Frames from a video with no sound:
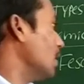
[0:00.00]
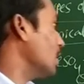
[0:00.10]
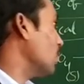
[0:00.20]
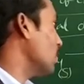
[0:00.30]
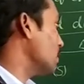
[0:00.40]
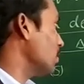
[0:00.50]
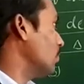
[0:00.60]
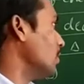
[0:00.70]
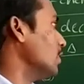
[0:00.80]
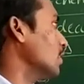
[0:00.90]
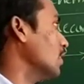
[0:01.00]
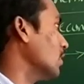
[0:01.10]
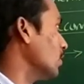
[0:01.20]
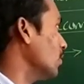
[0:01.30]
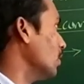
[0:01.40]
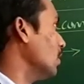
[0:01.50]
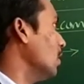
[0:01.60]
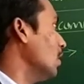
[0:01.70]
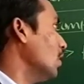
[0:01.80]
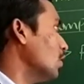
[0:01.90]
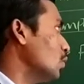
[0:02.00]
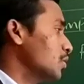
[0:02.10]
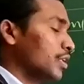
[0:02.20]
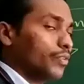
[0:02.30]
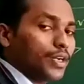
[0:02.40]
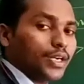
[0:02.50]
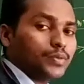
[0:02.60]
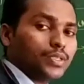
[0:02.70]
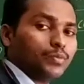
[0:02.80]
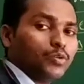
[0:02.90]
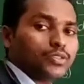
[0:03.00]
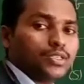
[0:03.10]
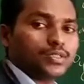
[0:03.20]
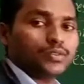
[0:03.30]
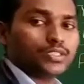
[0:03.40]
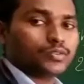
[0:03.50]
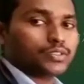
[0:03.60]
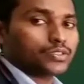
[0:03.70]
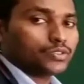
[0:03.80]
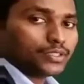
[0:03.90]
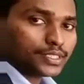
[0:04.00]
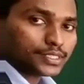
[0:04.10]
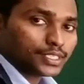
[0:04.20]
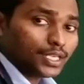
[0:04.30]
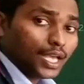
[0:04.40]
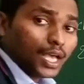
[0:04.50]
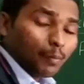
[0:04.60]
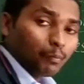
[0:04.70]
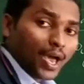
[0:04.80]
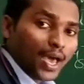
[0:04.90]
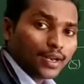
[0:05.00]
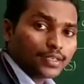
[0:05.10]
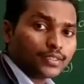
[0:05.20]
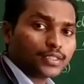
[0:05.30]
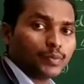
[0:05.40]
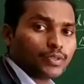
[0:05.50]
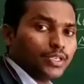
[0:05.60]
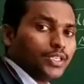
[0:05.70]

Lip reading: Here 1 sulfur, here 2 sulfur atoms on both sides of the equation. So it is a balanced chemical